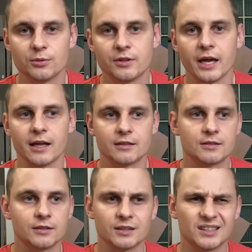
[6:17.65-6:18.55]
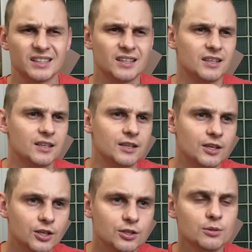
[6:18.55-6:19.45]
that
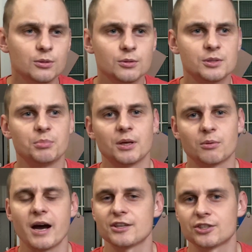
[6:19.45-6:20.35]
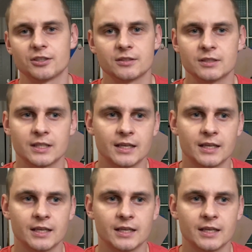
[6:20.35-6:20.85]
you speak Russian